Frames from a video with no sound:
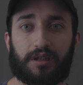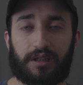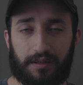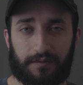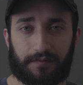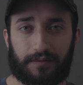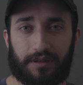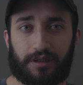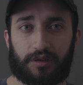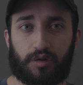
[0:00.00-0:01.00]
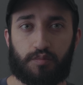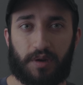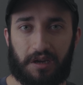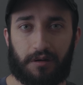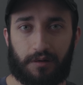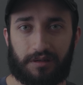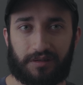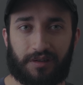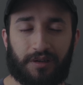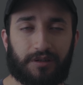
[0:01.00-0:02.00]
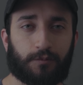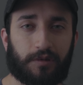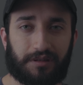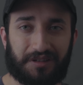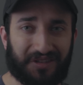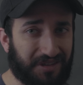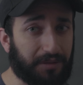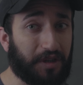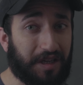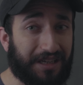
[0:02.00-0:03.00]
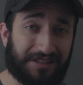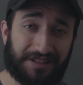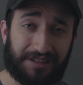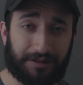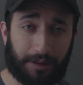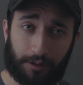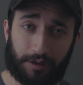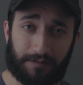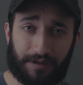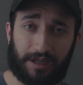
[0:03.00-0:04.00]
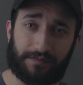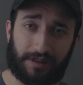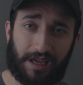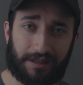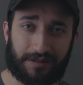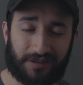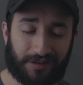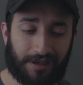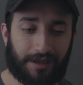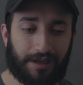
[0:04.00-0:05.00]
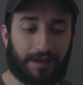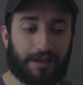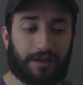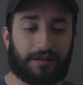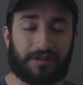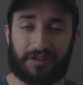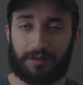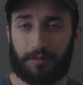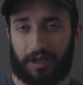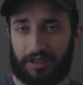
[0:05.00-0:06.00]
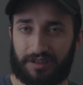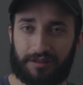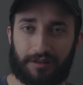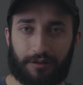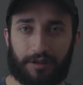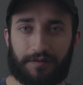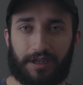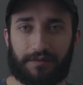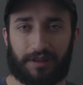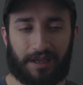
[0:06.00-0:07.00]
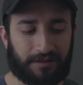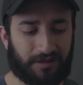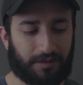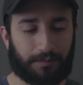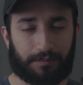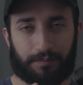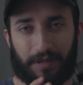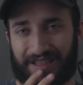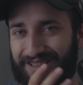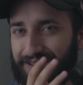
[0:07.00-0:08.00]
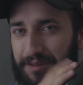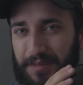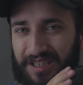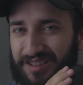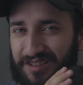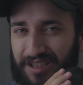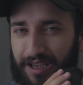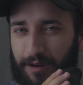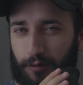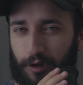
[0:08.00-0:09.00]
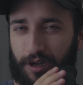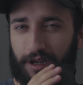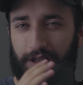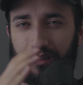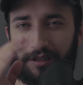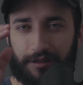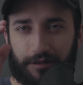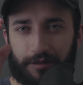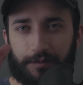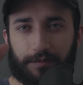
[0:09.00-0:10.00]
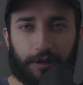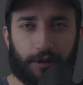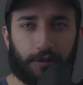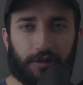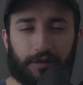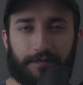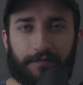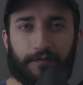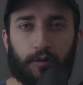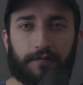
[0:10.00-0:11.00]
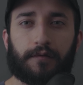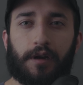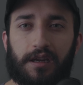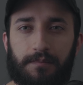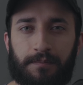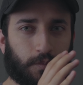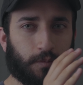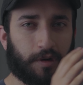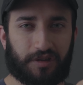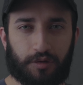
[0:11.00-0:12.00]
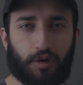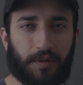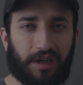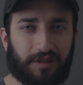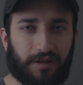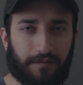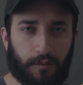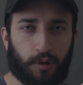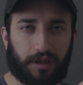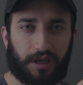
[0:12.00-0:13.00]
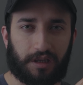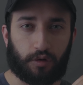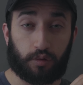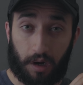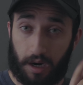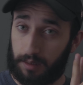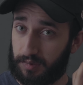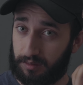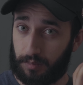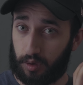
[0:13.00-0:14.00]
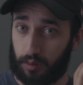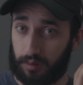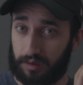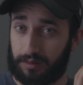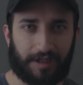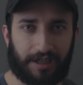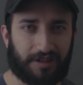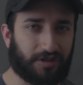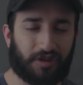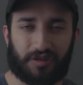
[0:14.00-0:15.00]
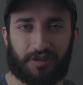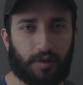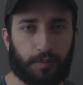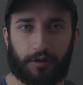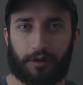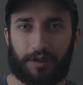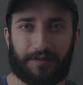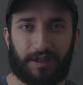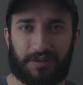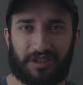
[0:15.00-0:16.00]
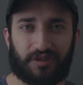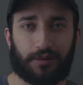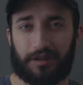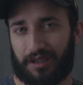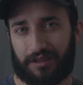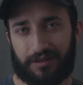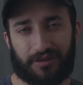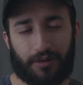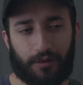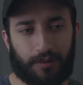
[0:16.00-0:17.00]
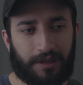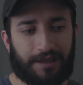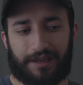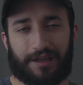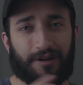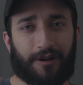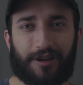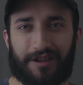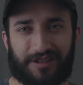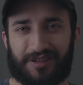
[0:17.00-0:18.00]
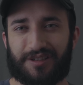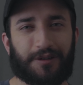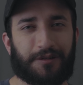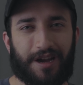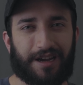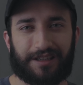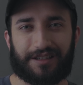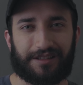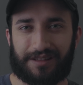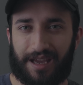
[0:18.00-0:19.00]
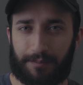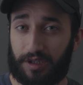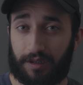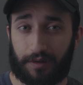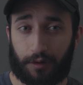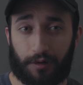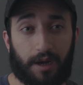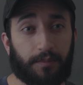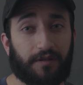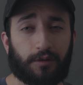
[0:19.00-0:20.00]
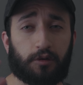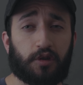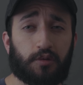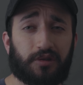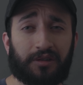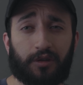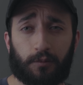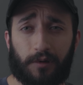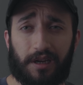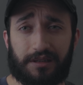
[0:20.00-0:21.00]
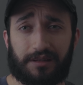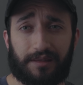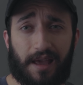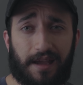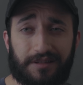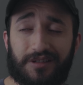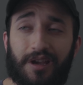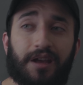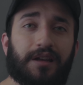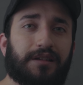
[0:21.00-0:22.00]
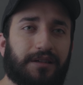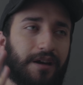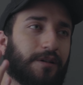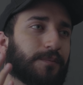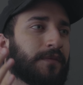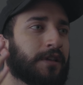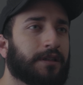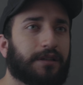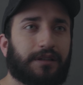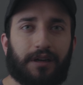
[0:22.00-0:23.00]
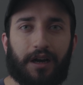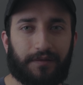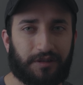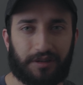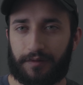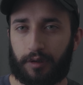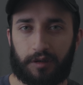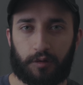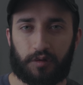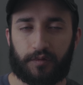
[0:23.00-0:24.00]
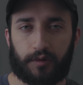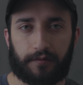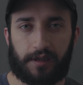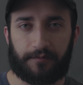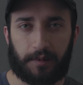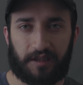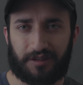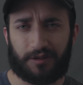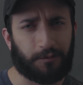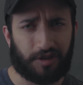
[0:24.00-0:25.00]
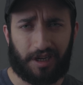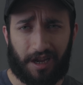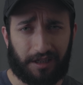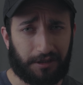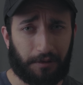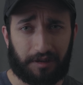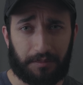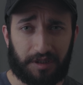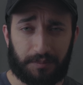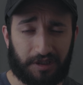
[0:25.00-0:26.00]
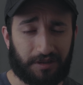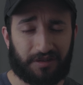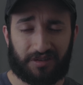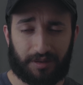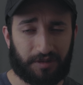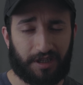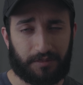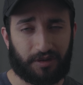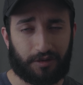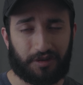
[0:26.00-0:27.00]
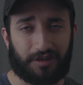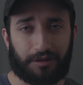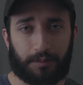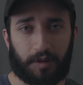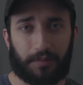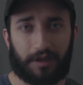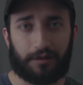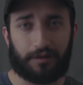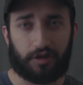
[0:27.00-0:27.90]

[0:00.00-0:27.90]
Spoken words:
if you pair it with the Sigma 18-35 lens, the Sigma 18-35 lens basically makes this camera a little closer to full frame. Once you go back to the 4K crop mode, it's just a Super 35 sensor again. So in all honesty, you're not getting that big of a crop if you're using the right lens. Now, obviously, if you're going to use full frame lenses, which I highly recommend because sometimes they're just a little bit better